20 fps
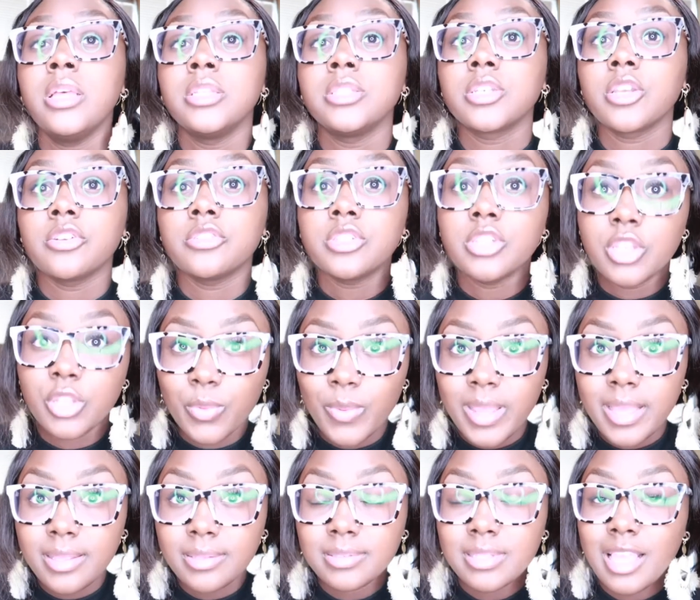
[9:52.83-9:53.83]
to go to
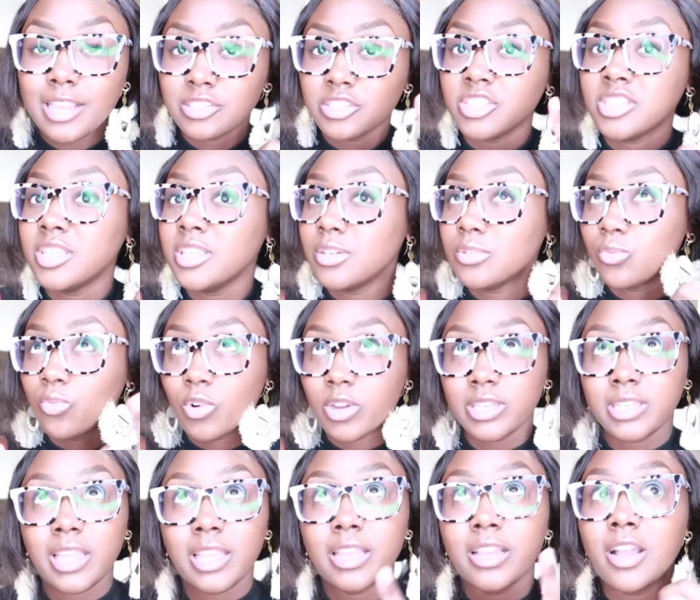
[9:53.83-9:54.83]
US actually
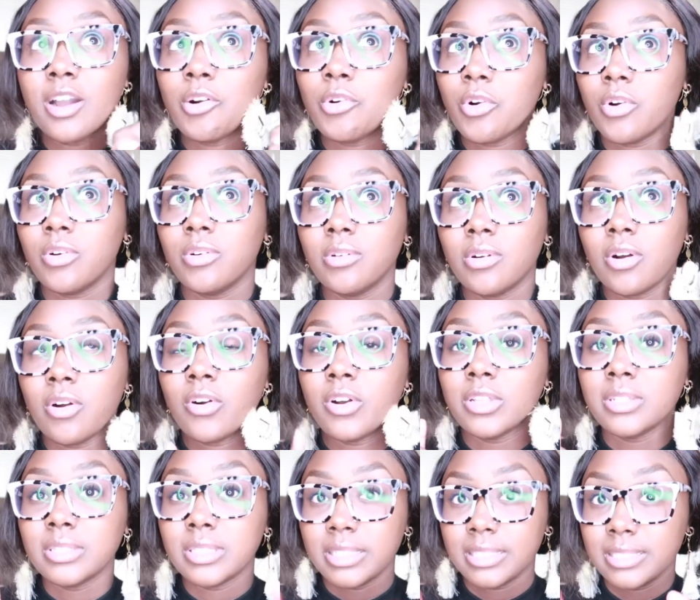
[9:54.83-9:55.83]
one day ago
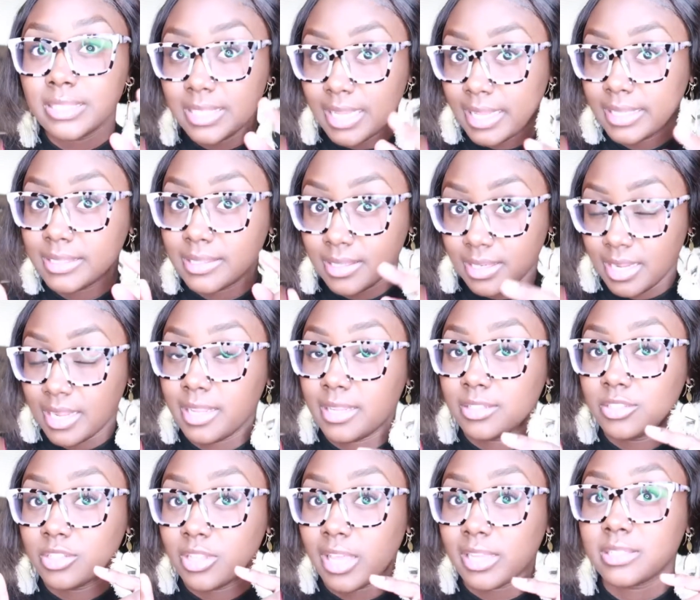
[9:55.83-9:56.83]
on this day today,
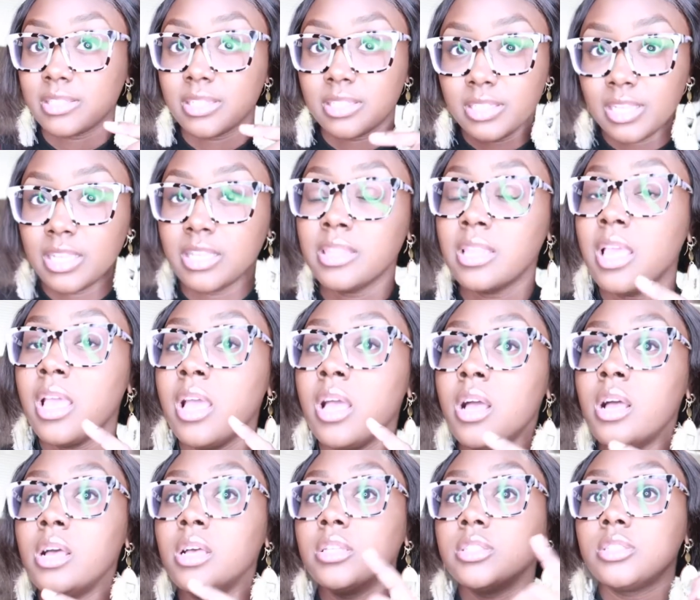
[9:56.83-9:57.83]
July 16th
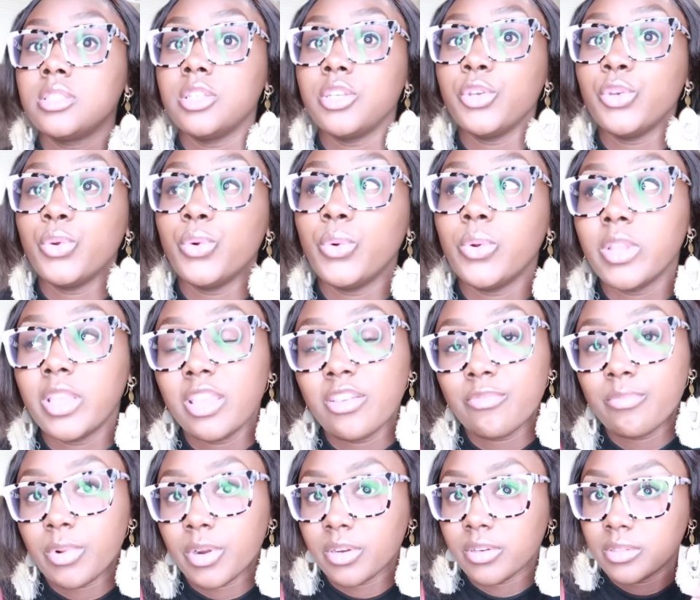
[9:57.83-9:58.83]
to
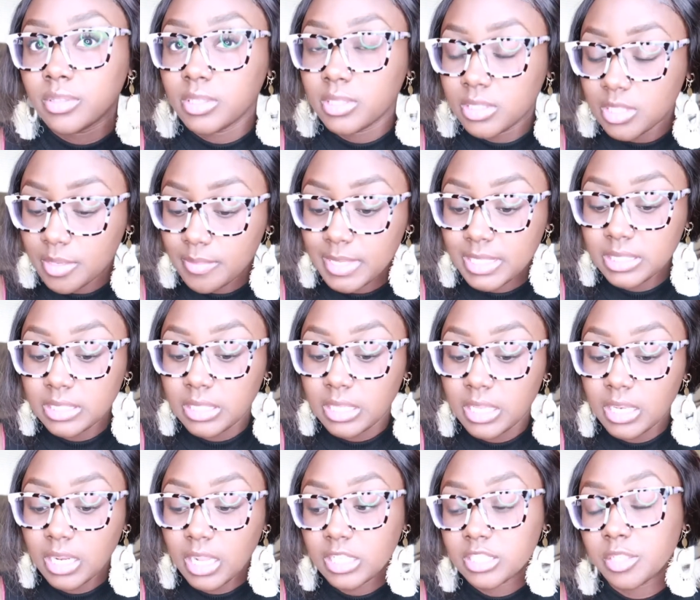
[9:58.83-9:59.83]
give birth to my
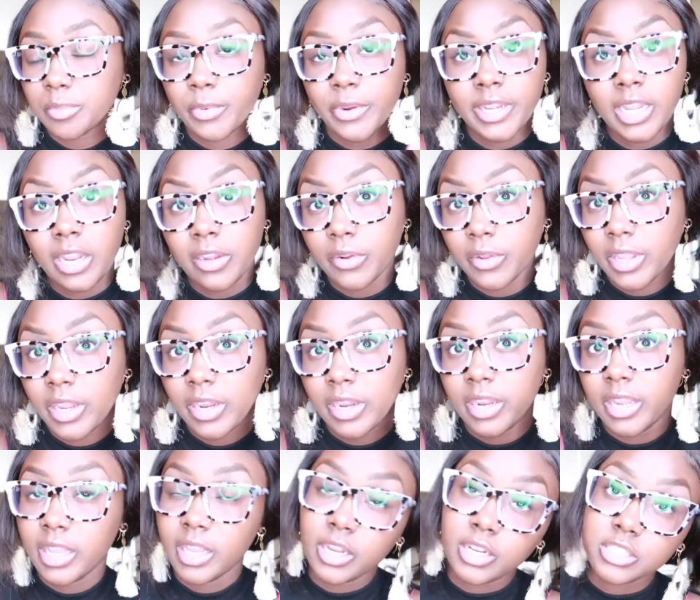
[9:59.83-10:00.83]
son because the prenatal care
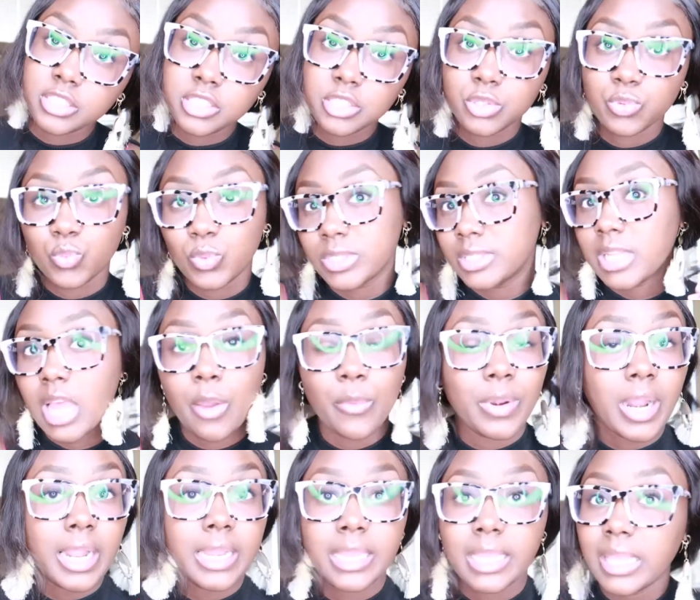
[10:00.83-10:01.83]
here just was not
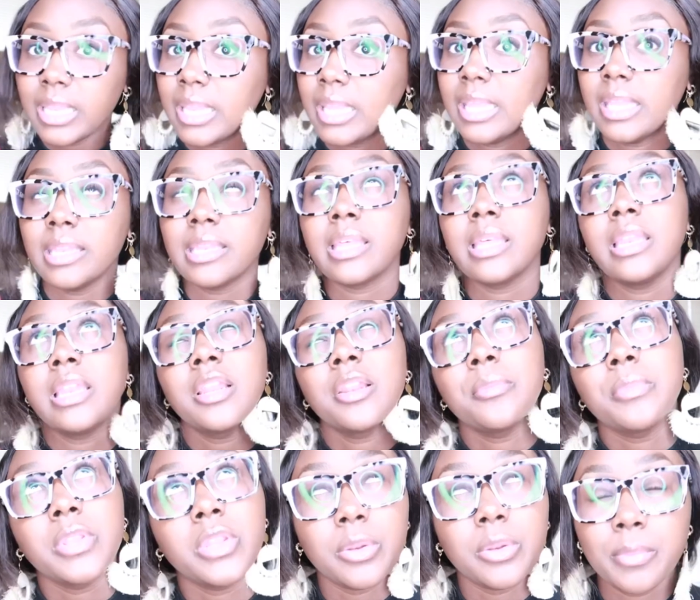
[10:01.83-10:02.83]
what I needed and I ended
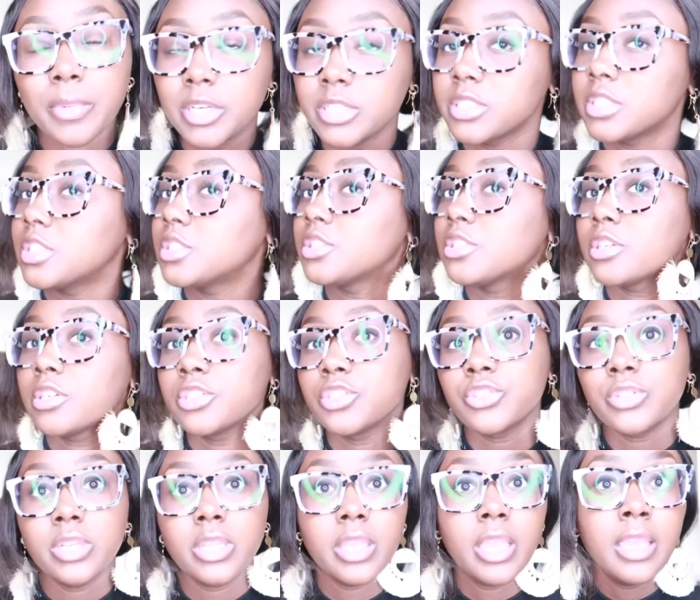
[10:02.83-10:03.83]
up emergency
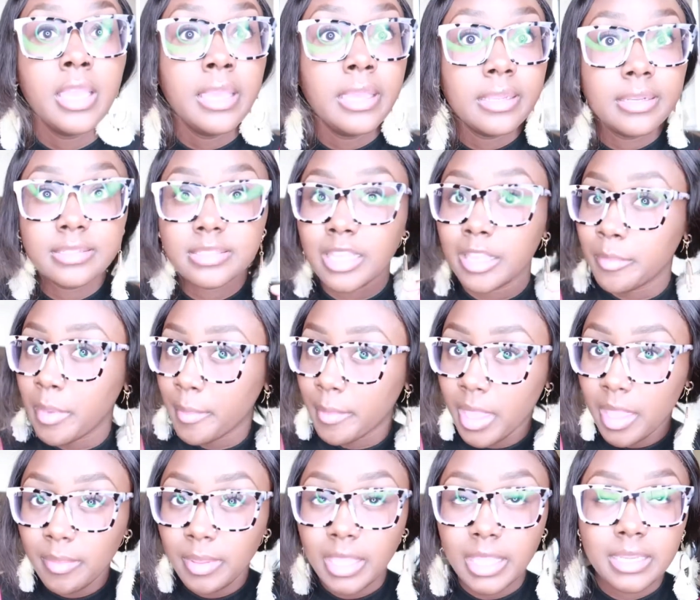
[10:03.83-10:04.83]
surgery to save my
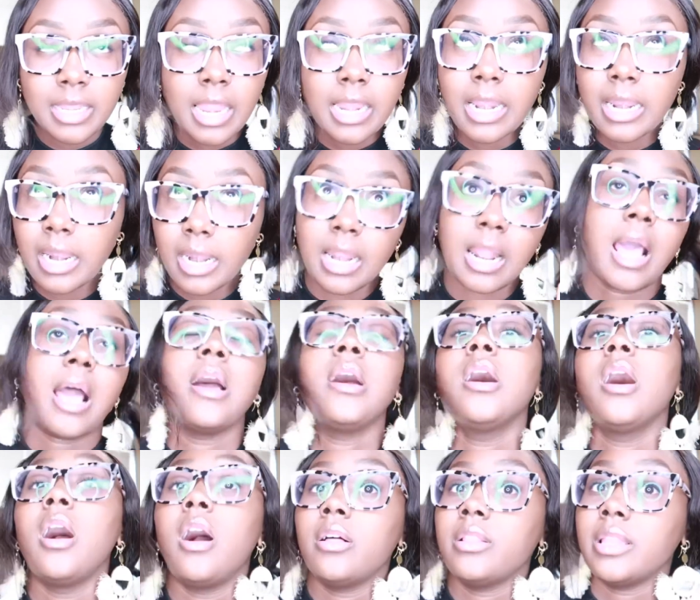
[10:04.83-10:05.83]
baby and da da da, da
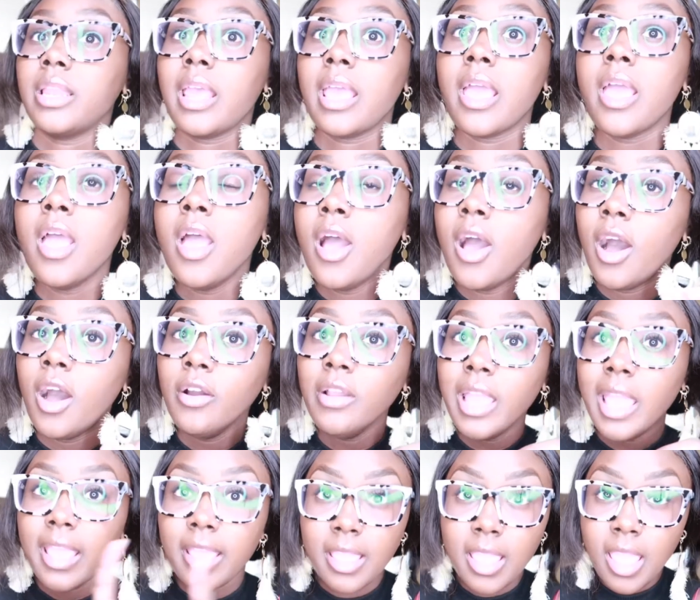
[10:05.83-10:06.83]
all of that.
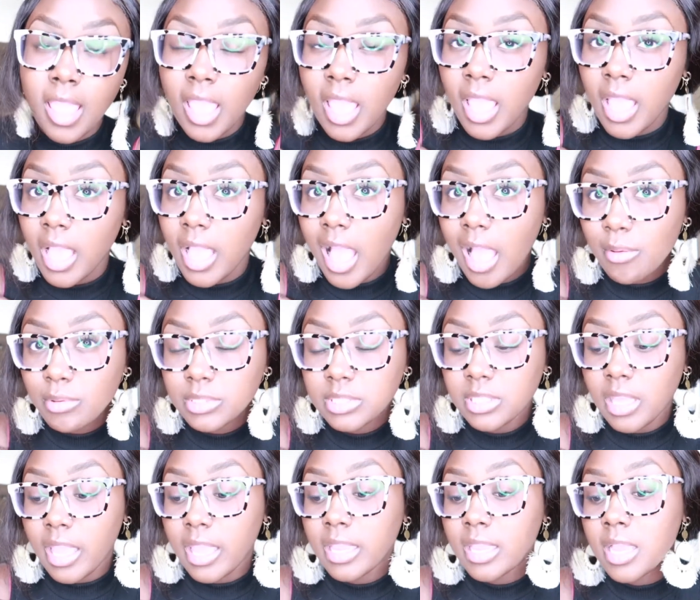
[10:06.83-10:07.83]
Okay, I was
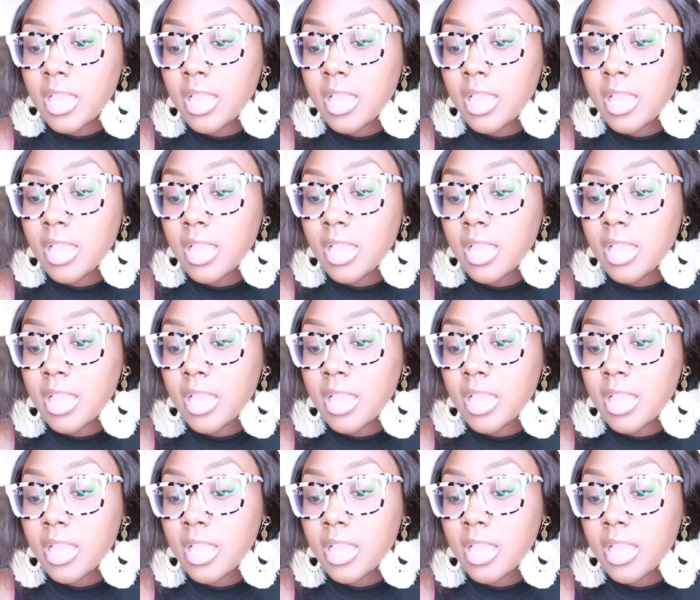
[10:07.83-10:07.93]
like